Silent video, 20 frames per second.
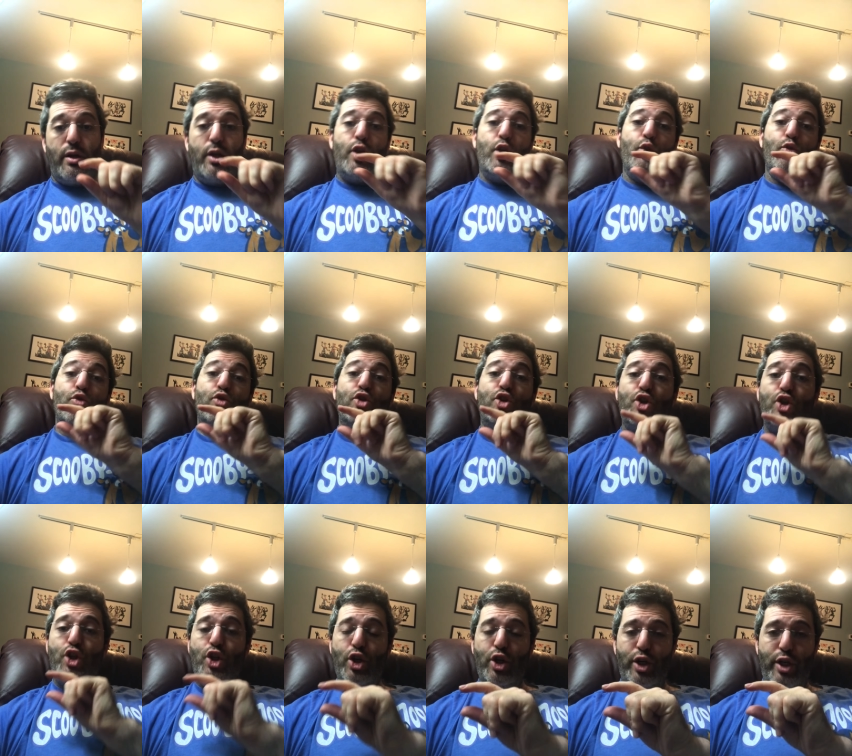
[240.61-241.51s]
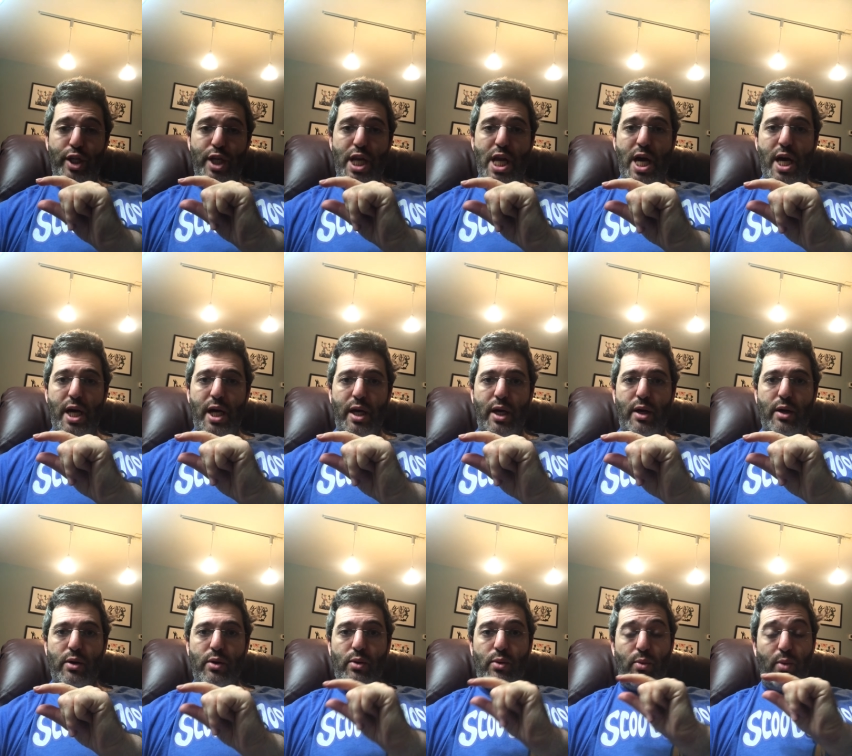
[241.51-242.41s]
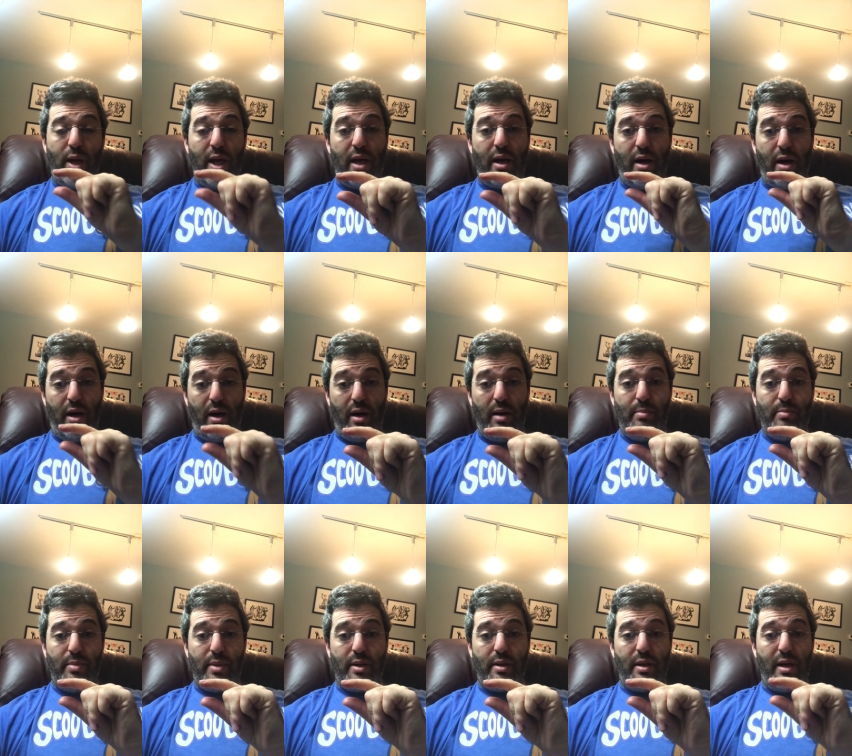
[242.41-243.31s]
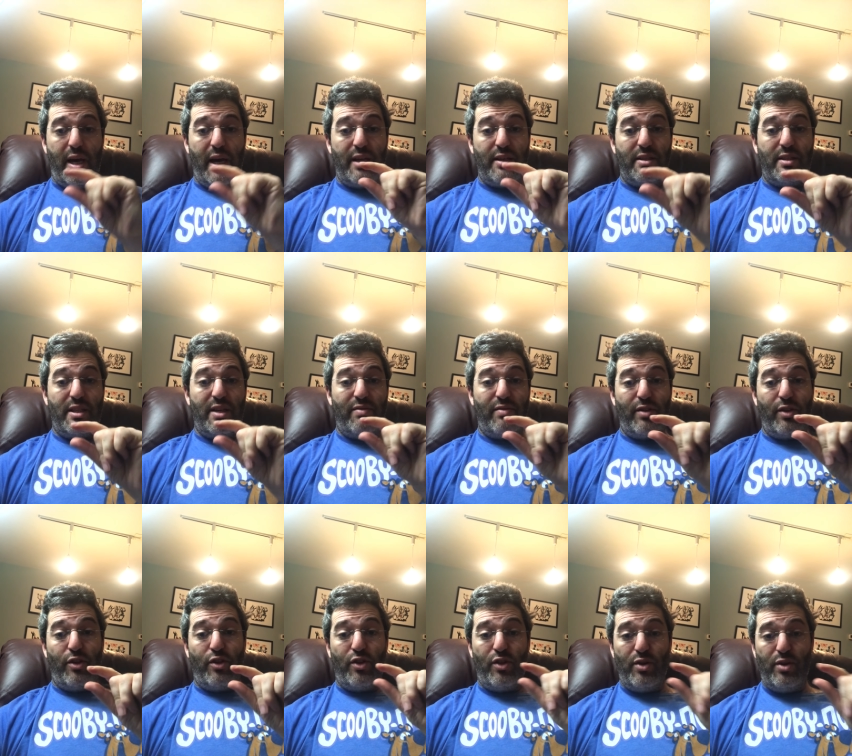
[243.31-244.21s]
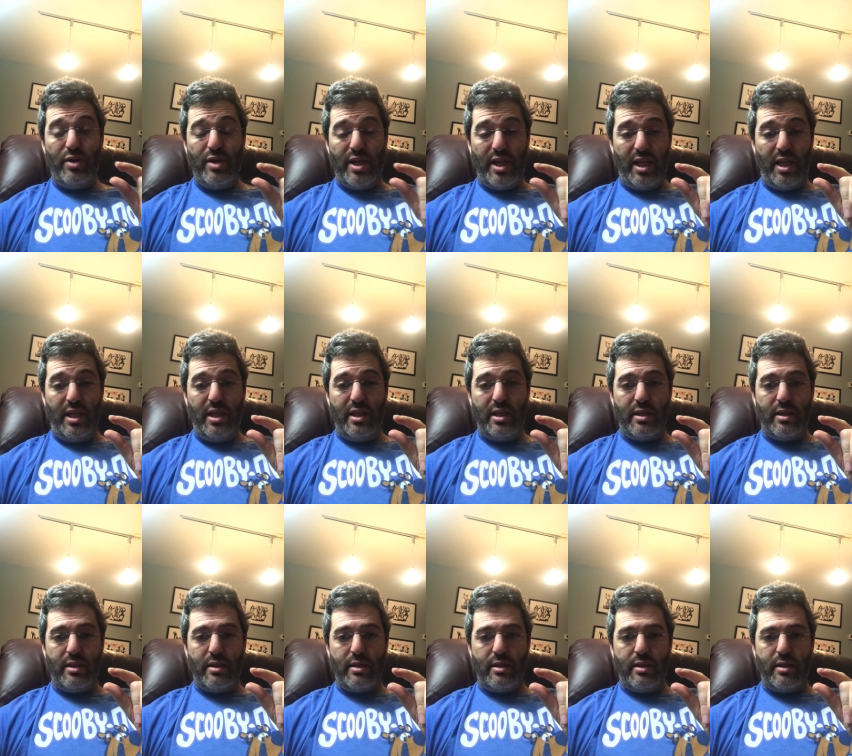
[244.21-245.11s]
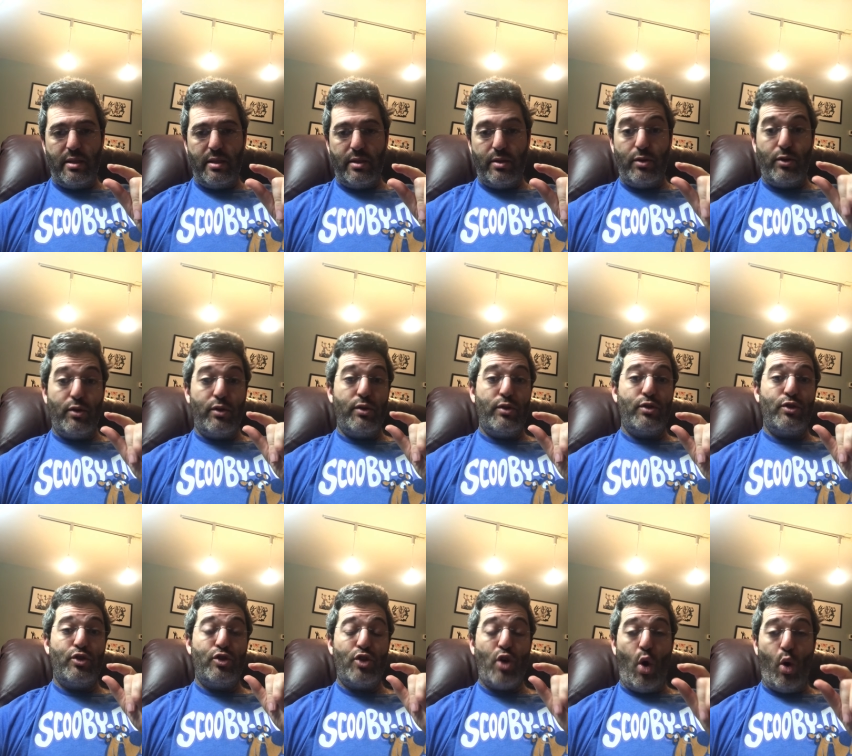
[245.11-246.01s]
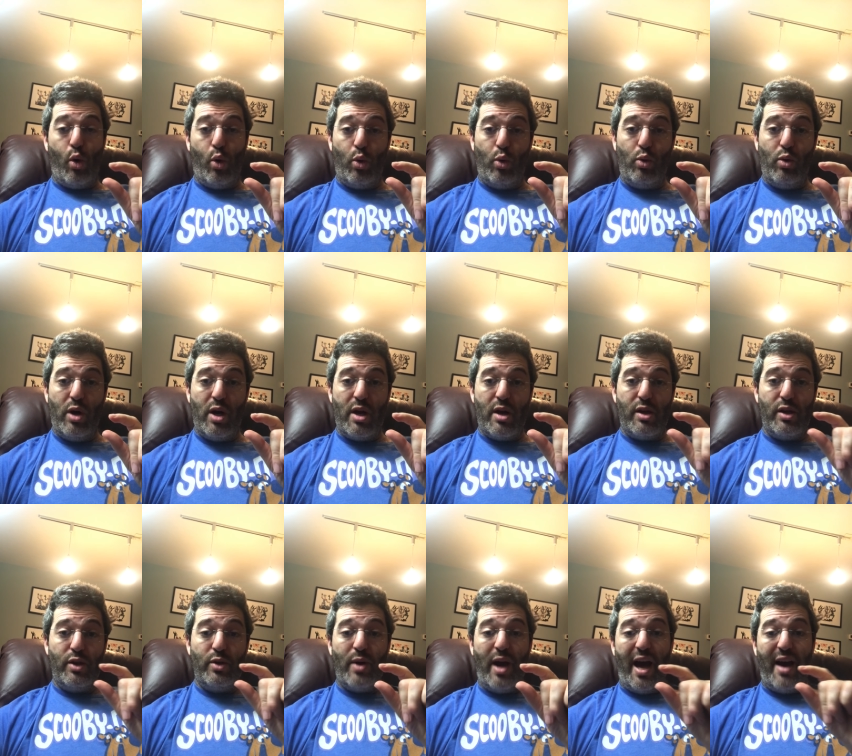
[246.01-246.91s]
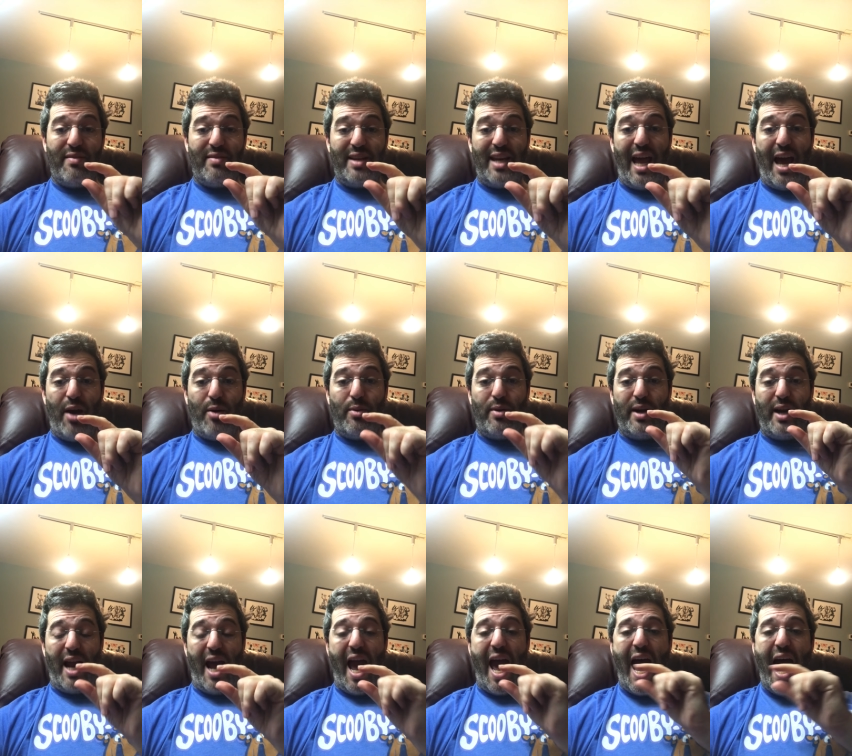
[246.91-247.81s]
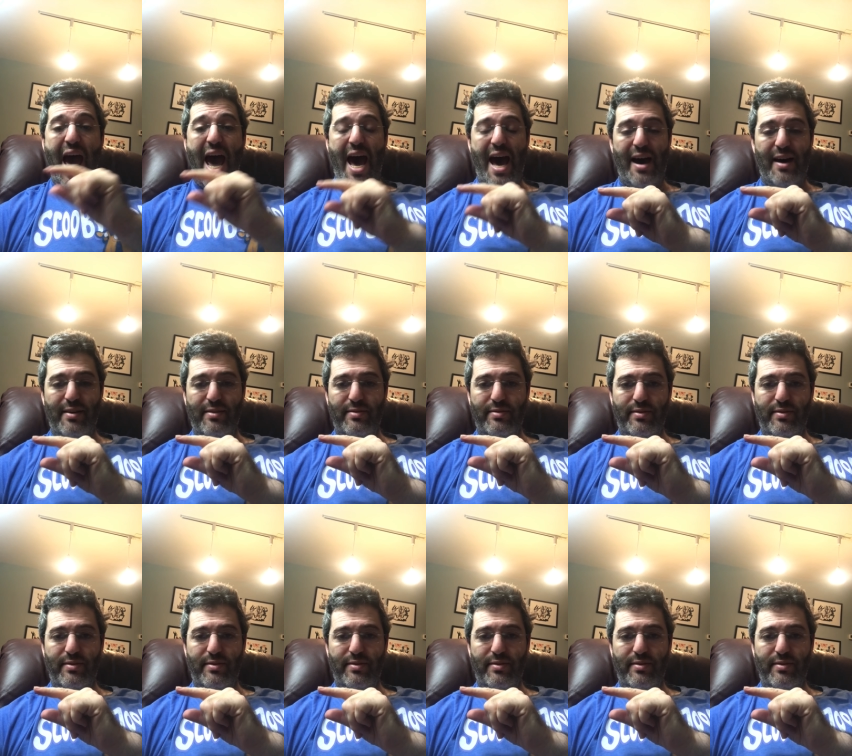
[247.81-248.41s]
you should wake up at 7.30, so you have an hour and a half.